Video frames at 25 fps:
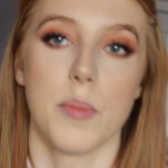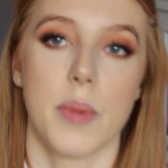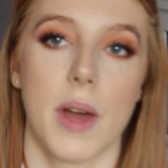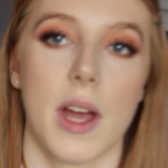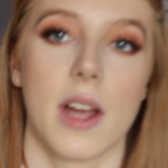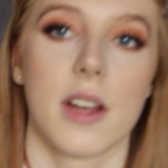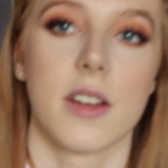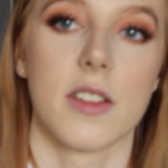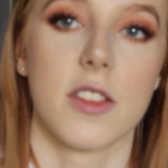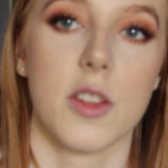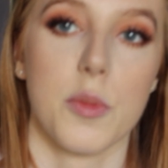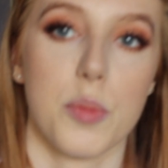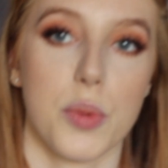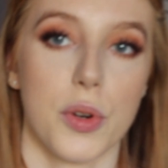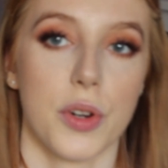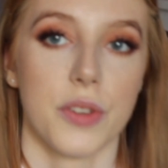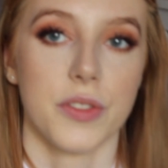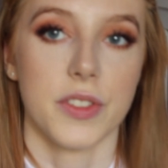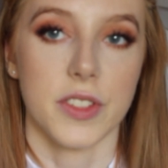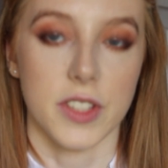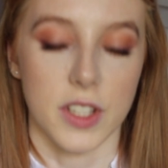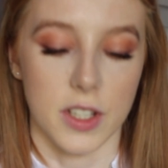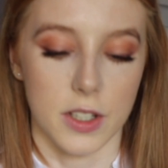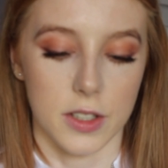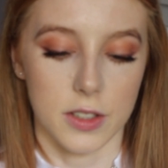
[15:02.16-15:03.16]
back the
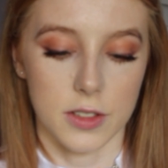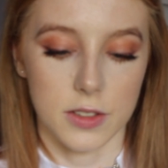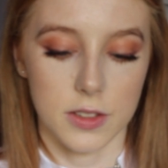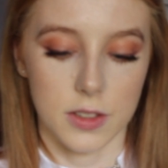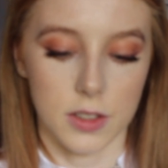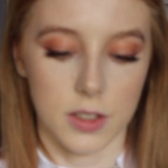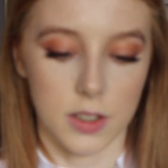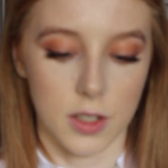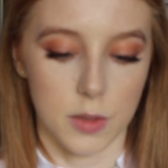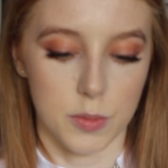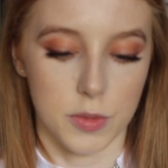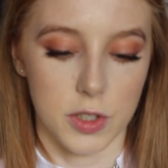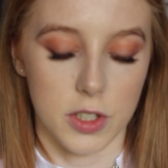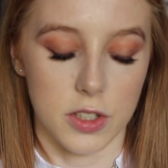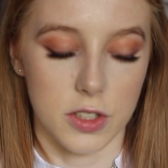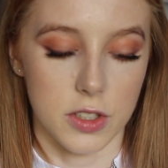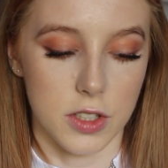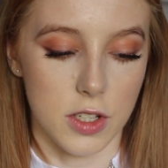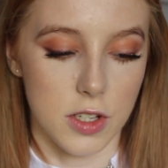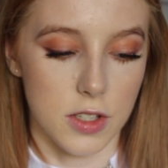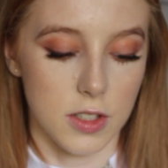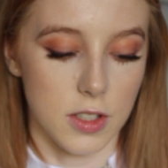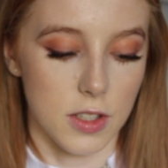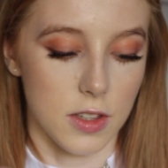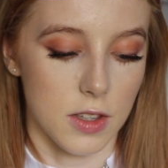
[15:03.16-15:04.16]
bronzer, and I'm just
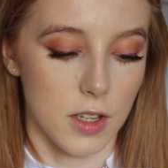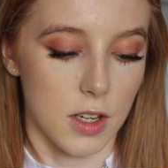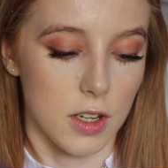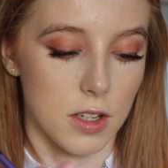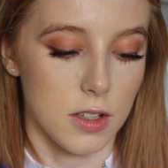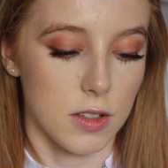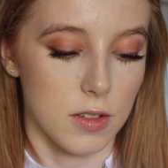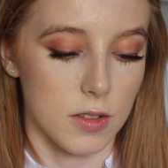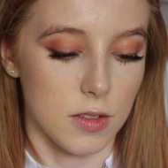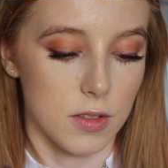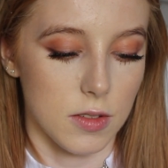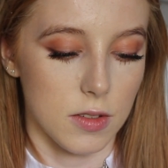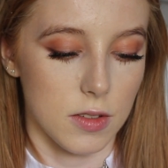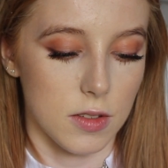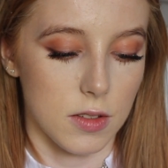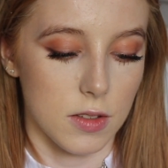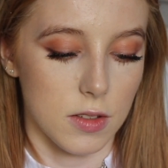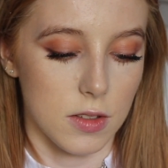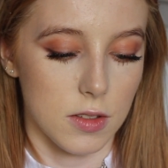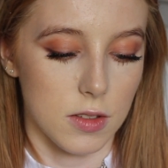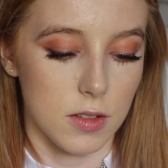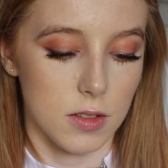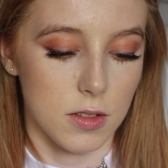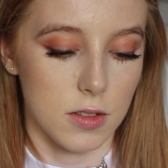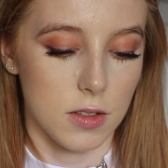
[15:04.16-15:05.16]
using that
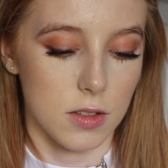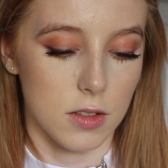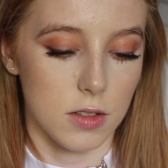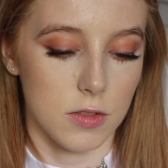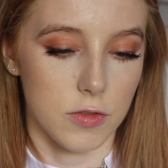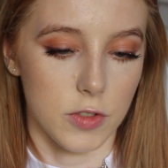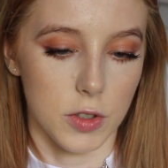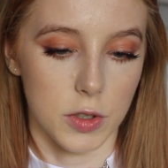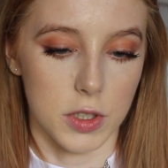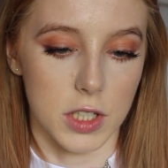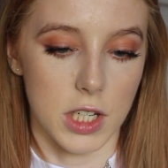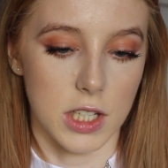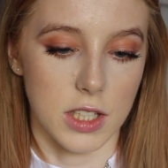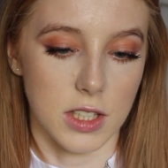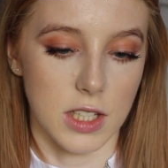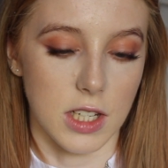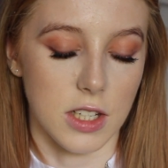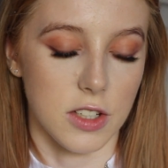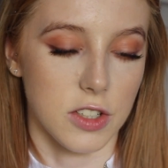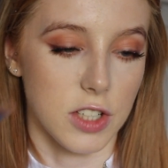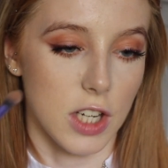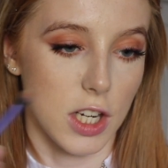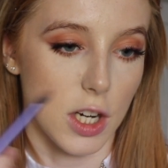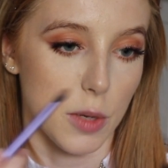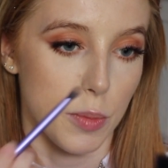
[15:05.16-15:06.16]
Real
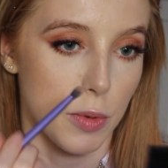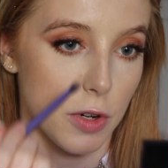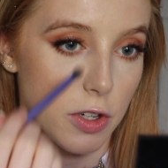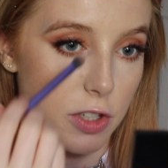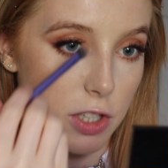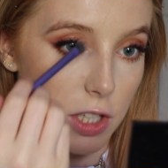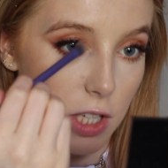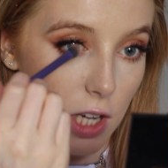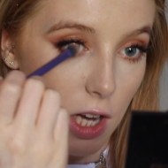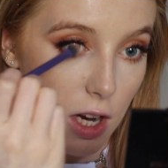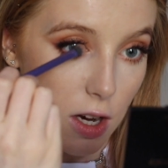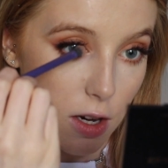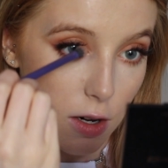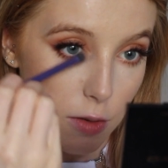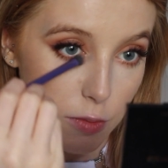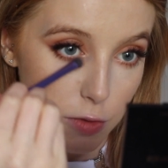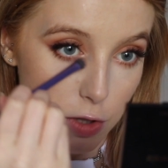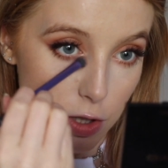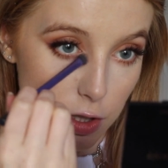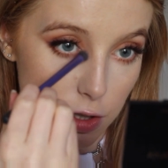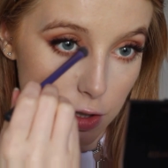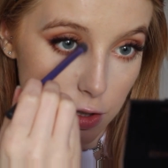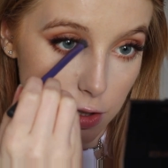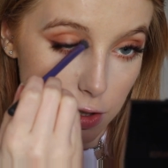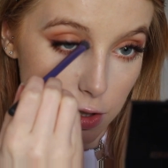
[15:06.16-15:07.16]
Technique shadow brush again. I'm
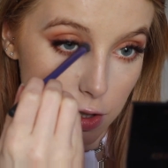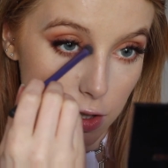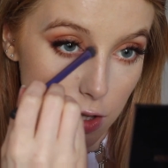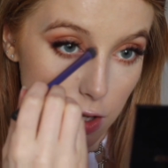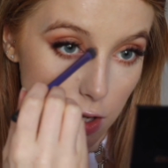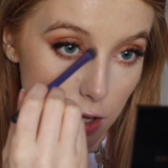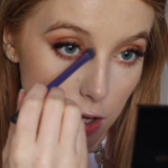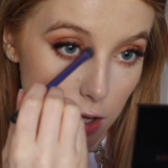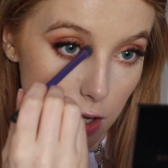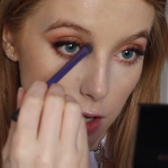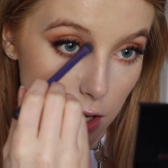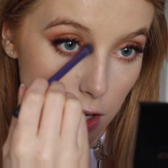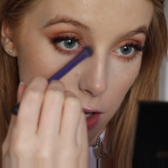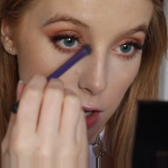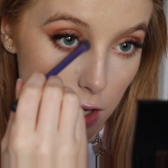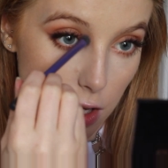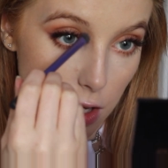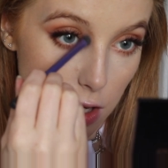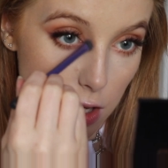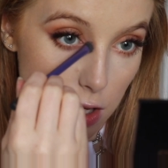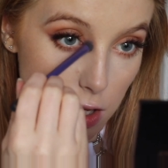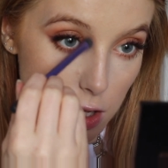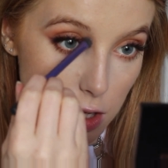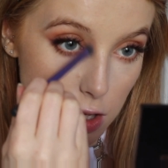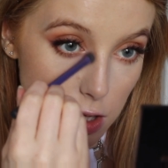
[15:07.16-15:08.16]
just
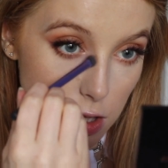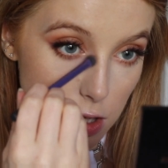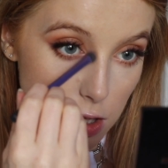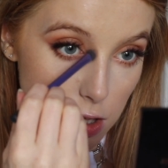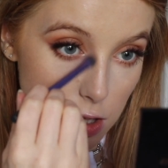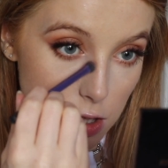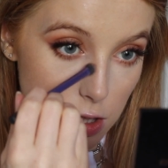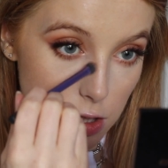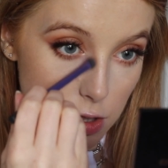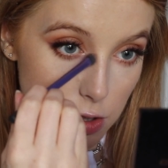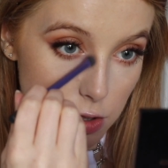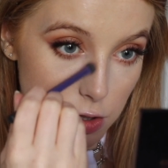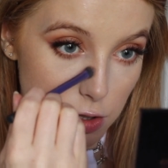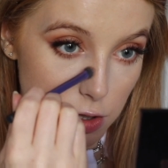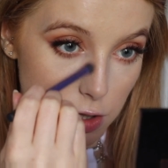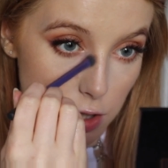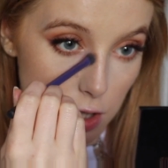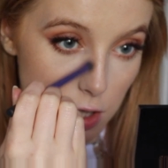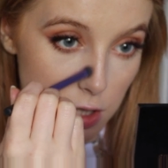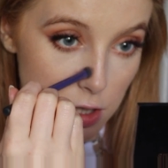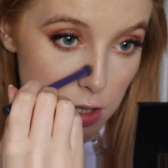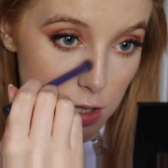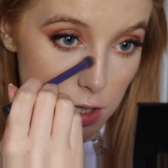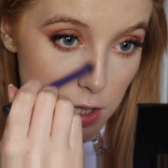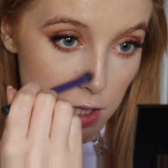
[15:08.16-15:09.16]

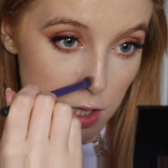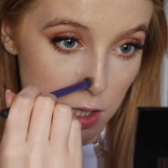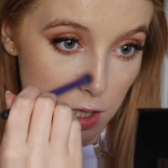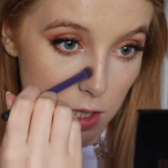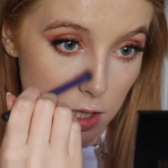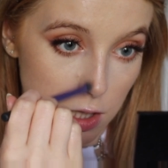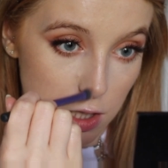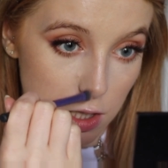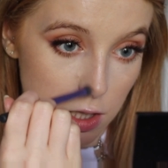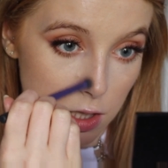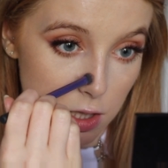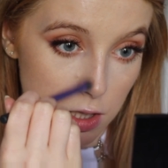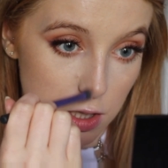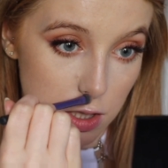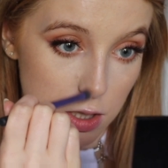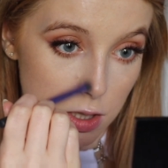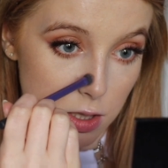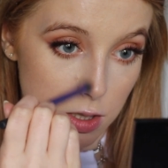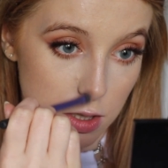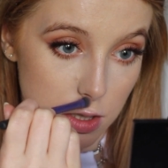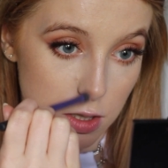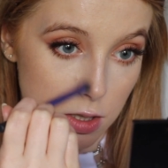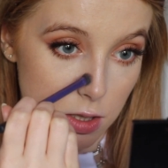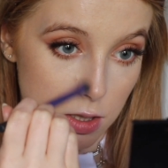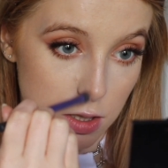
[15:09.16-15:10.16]
gently
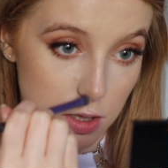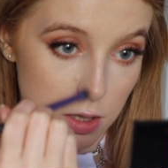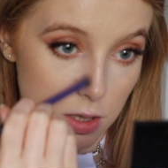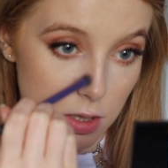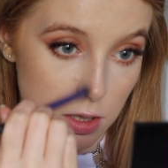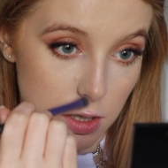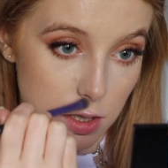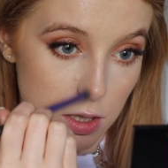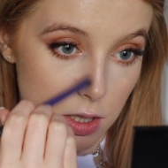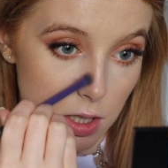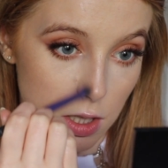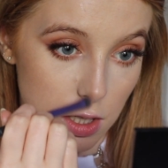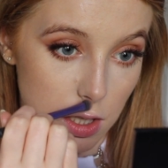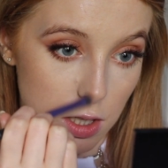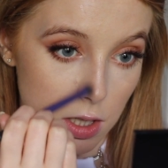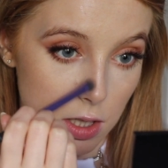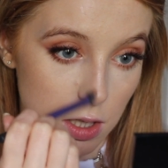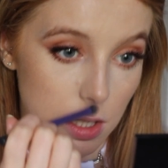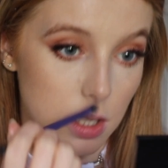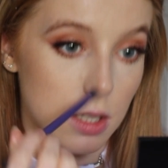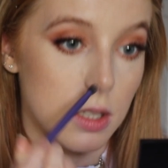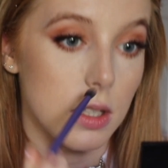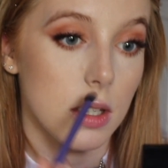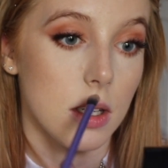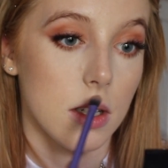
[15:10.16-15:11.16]

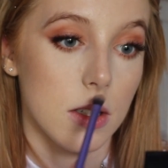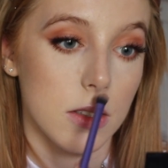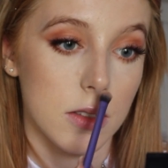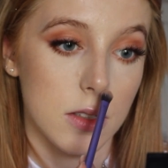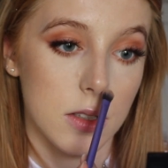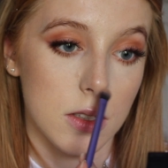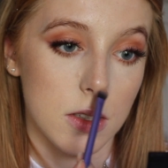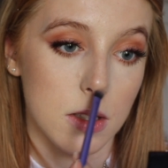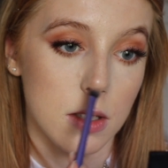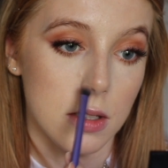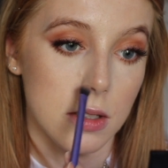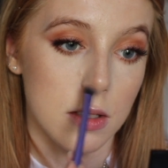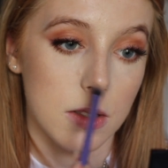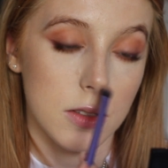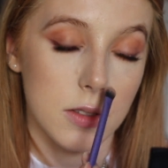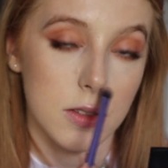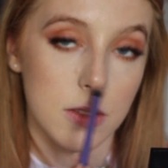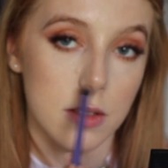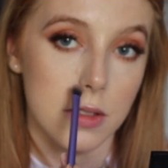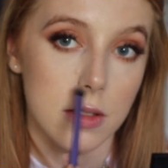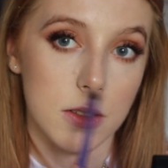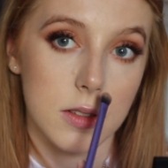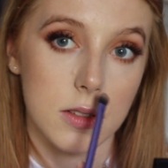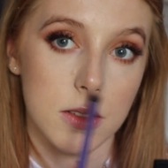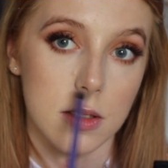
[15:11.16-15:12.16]
taking it down the
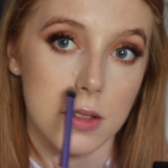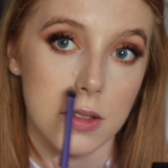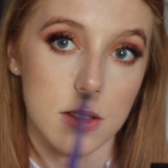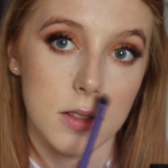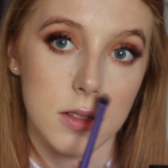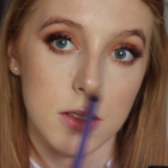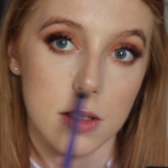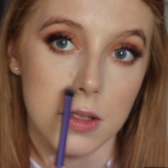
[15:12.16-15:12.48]
nose.